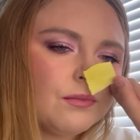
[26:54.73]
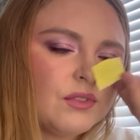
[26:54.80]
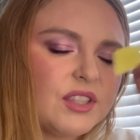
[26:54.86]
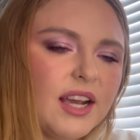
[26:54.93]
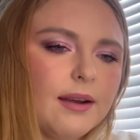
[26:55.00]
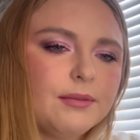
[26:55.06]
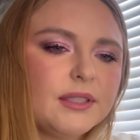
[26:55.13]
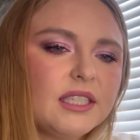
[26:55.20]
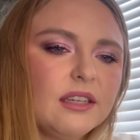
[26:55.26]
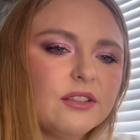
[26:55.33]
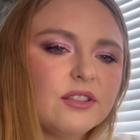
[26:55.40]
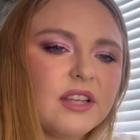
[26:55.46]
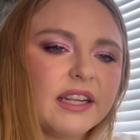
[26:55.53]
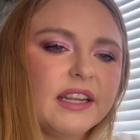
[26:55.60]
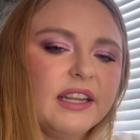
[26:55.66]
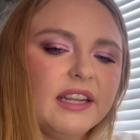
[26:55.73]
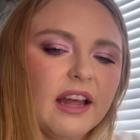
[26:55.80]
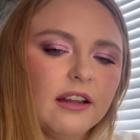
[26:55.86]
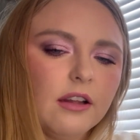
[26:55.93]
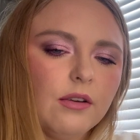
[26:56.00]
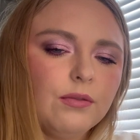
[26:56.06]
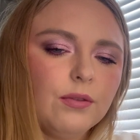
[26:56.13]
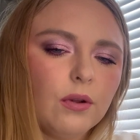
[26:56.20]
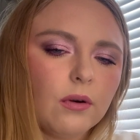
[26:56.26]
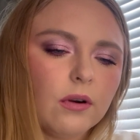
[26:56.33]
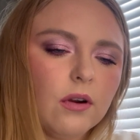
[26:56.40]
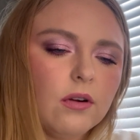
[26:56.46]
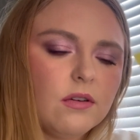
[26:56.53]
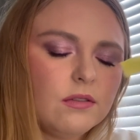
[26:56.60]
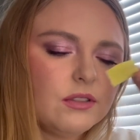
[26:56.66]
Daffodil is like a yellow
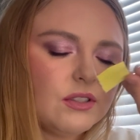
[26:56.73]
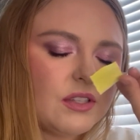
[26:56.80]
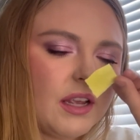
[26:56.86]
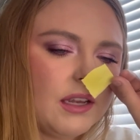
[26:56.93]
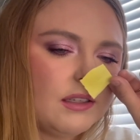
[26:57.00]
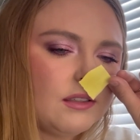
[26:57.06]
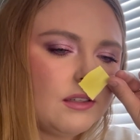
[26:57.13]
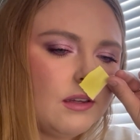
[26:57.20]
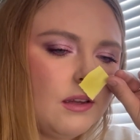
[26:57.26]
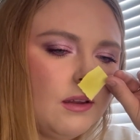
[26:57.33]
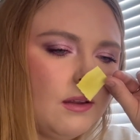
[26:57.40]
floral scent.